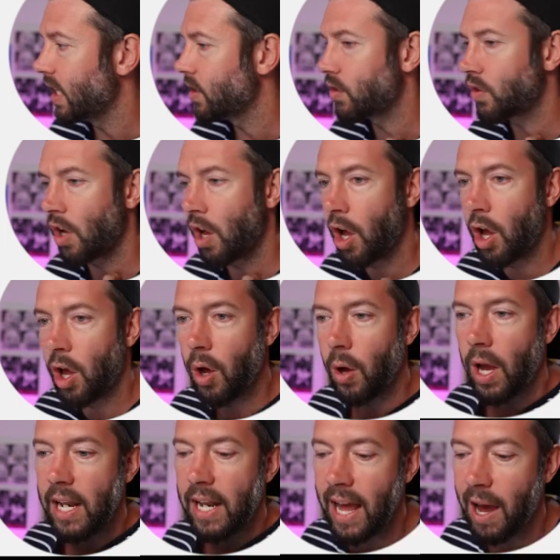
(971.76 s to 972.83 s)

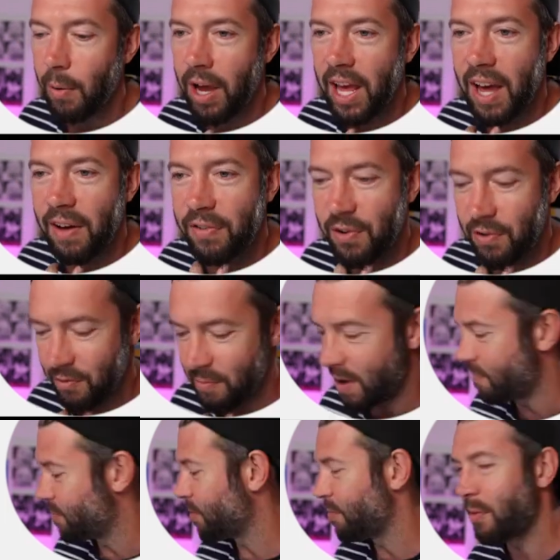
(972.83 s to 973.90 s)
So, and now I have to
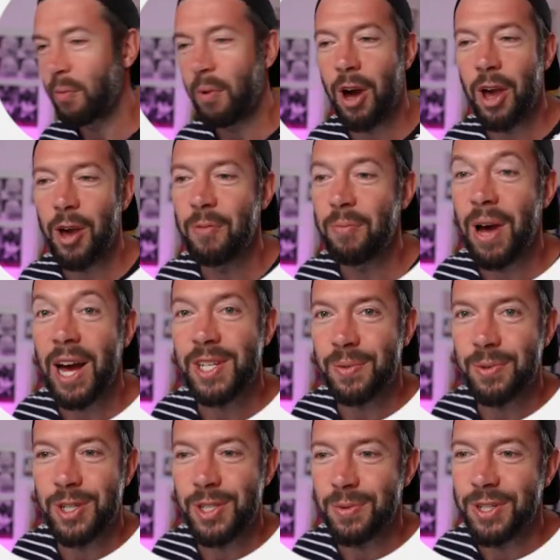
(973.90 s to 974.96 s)
remember what my own
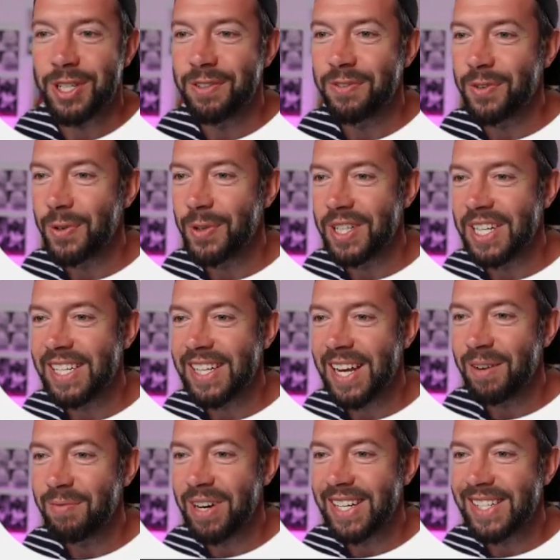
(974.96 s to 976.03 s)
passwords were for this.
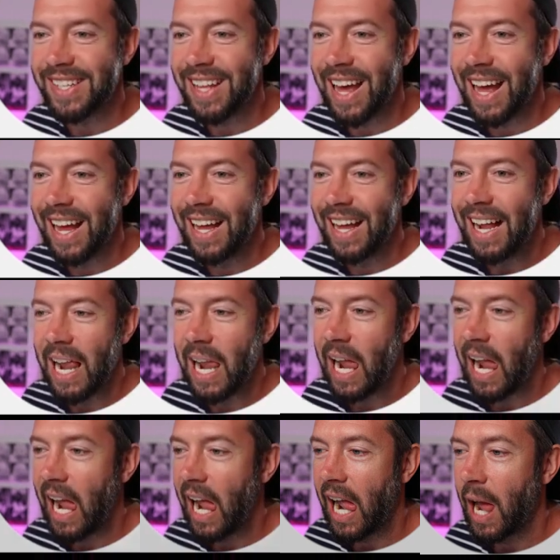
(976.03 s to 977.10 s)
How bad's that?
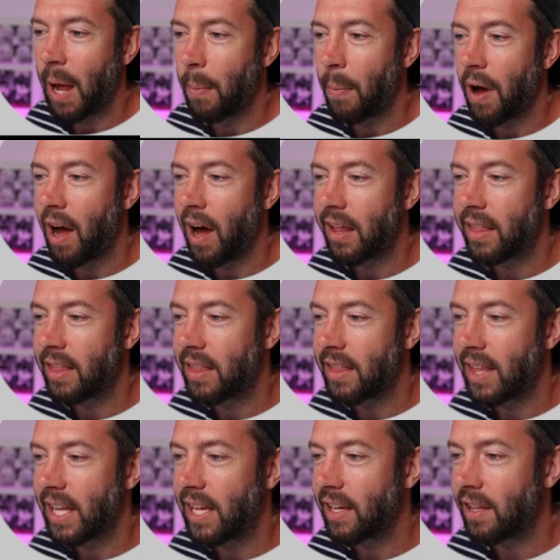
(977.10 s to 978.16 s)
I
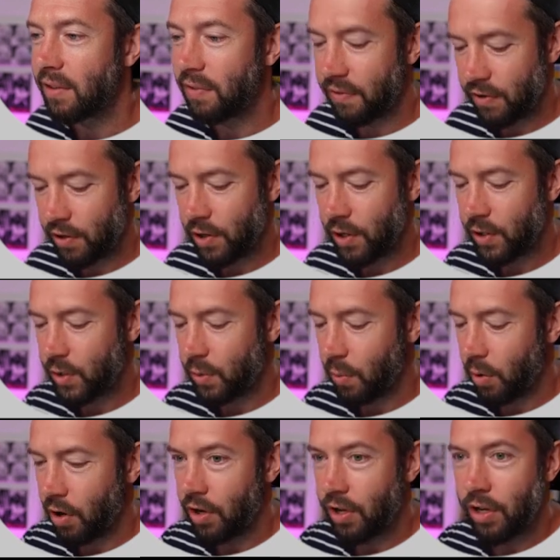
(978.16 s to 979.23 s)
think the
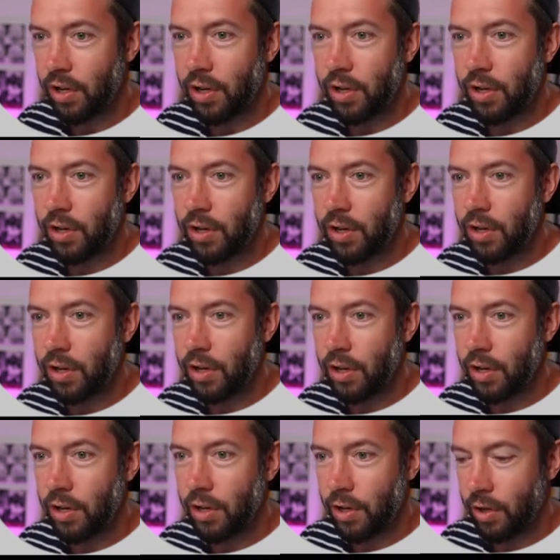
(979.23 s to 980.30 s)
first one
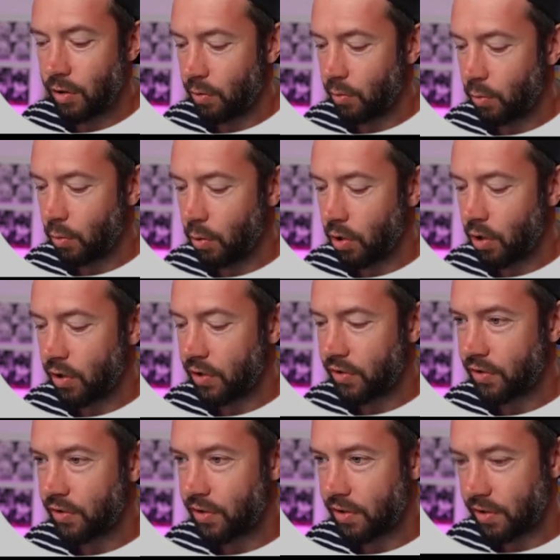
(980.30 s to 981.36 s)

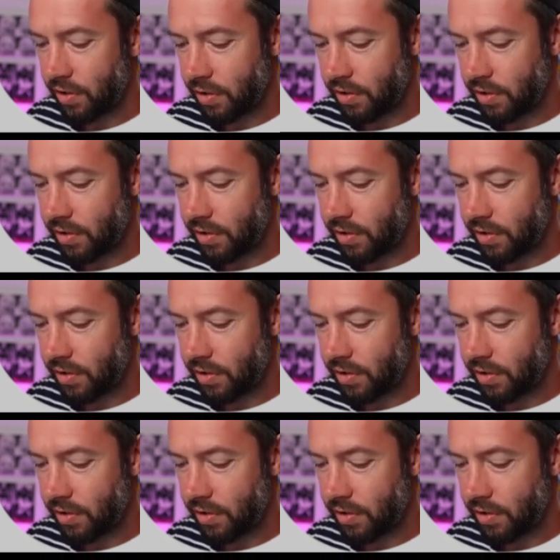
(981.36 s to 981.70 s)
was,